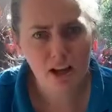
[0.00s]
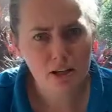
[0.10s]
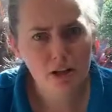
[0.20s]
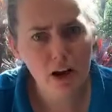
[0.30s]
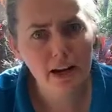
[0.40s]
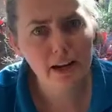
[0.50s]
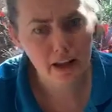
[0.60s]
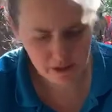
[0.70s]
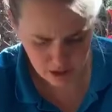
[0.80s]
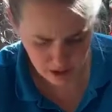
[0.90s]
So
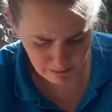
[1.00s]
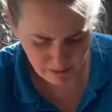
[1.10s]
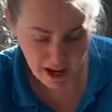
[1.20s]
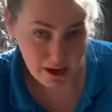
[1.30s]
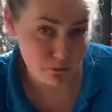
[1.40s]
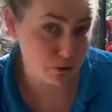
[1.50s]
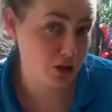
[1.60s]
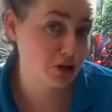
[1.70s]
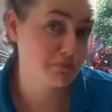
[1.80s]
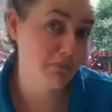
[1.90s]
another type of animal
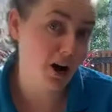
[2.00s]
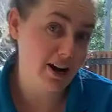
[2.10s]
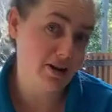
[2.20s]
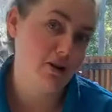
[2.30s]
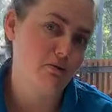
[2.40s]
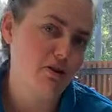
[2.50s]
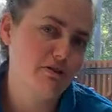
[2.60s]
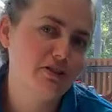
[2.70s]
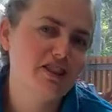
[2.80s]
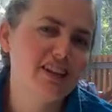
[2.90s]
that you might know of
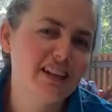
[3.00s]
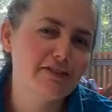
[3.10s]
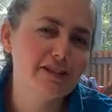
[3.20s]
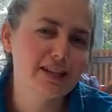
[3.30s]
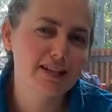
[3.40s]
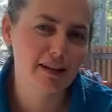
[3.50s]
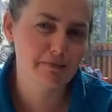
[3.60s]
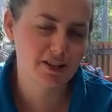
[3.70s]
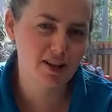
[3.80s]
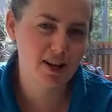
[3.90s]
that lives in the deep
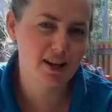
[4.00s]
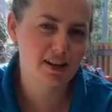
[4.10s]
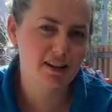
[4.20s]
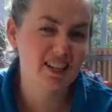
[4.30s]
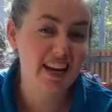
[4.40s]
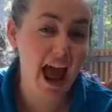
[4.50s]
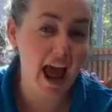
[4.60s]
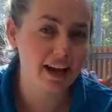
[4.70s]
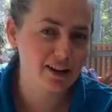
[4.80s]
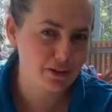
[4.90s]
sea is an
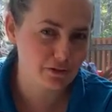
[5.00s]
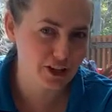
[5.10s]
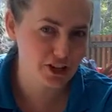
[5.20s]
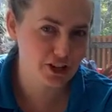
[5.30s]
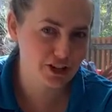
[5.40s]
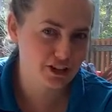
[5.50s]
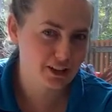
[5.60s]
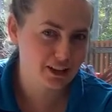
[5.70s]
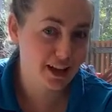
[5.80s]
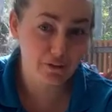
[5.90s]
anglerfish.
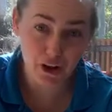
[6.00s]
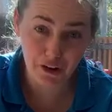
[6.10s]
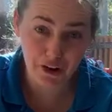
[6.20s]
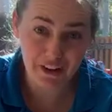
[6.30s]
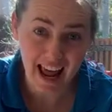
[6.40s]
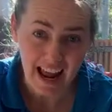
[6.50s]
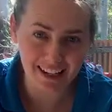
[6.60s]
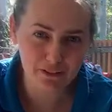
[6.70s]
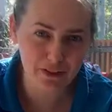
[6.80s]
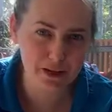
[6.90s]
Have you heard of an
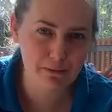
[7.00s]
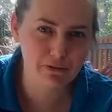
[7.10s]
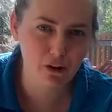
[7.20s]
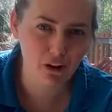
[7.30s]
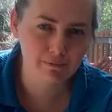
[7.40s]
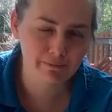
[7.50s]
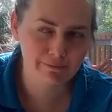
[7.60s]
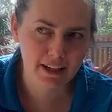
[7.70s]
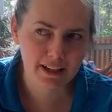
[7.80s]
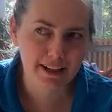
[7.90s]
anglerfish before?
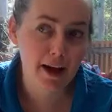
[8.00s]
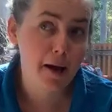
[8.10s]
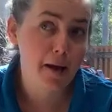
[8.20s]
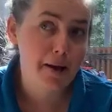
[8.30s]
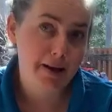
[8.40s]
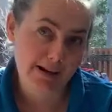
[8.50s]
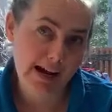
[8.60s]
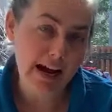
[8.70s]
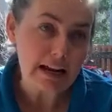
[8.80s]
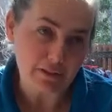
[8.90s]

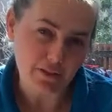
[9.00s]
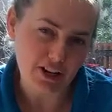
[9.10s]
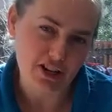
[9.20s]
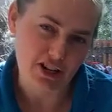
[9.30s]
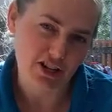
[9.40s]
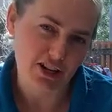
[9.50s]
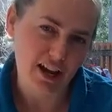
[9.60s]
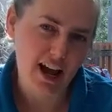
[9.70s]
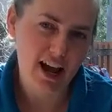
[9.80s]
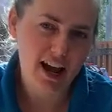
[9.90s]
An anglerfish
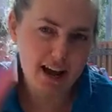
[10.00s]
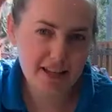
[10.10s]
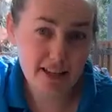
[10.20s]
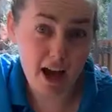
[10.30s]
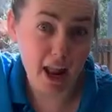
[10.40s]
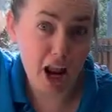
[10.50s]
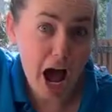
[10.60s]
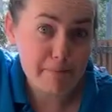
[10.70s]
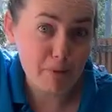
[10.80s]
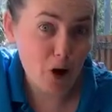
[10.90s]
has a
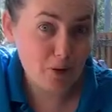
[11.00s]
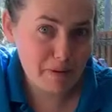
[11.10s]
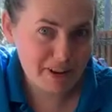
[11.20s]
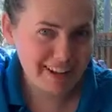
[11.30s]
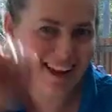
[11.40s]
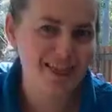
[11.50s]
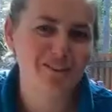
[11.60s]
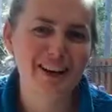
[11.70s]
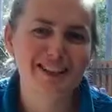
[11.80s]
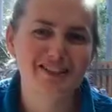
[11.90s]
light bulb at the
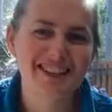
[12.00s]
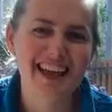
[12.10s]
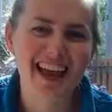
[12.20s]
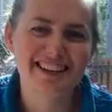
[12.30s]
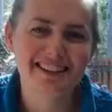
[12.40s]
front of its head.